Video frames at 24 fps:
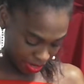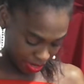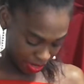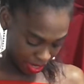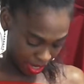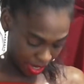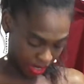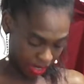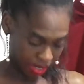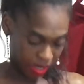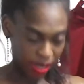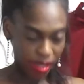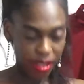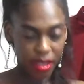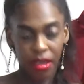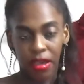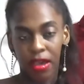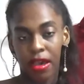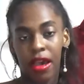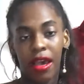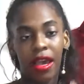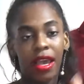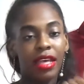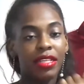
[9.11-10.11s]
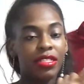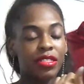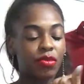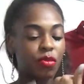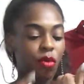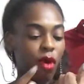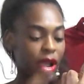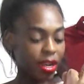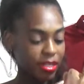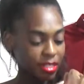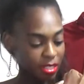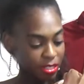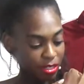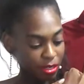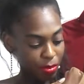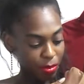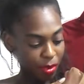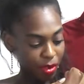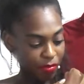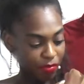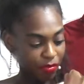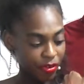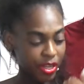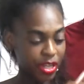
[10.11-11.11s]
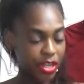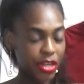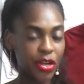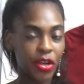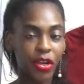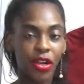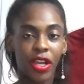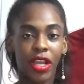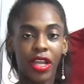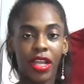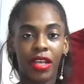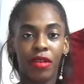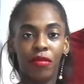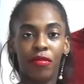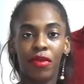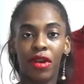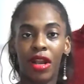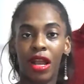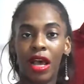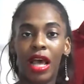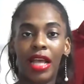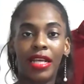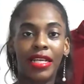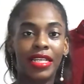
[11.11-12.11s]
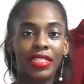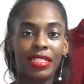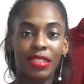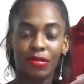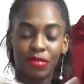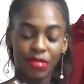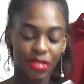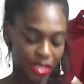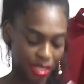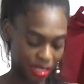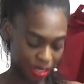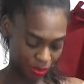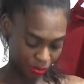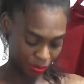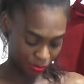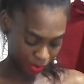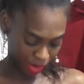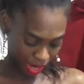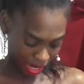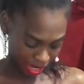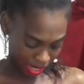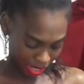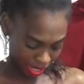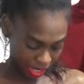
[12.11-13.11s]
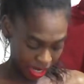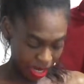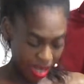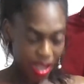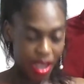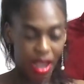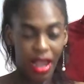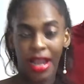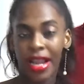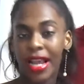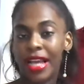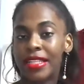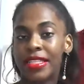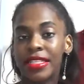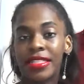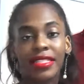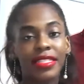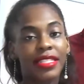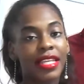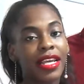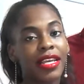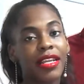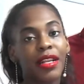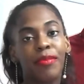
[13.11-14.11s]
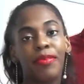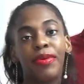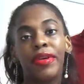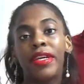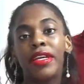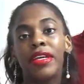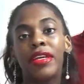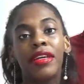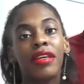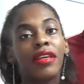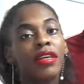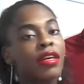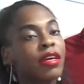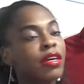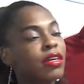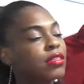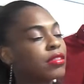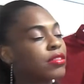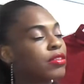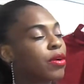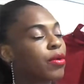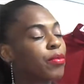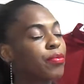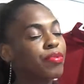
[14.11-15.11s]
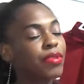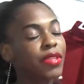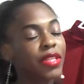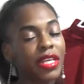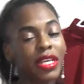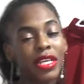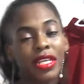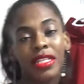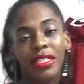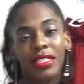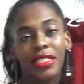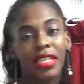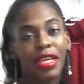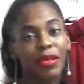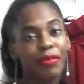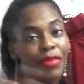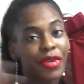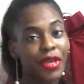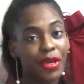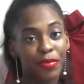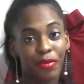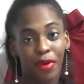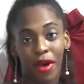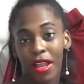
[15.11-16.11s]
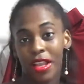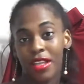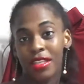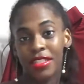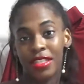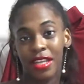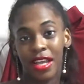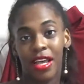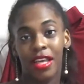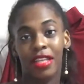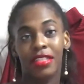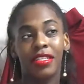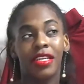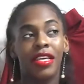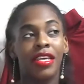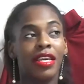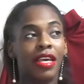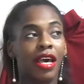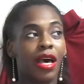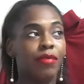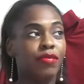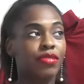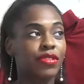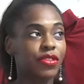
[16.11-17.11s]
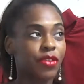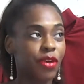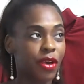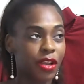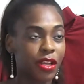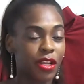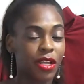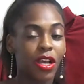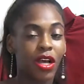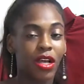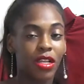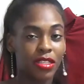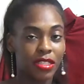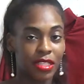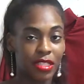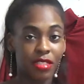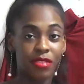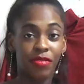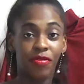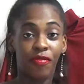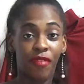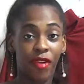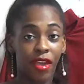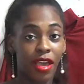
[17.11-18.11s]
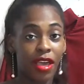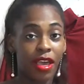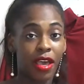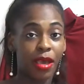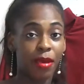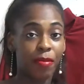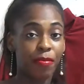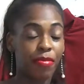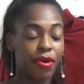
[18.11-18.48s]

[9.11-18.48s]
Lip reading: Like, I had swatches on my finger, and when I guess I was getting ready, I got the stain up here. So please, let me apologize. I'm starting out this Fab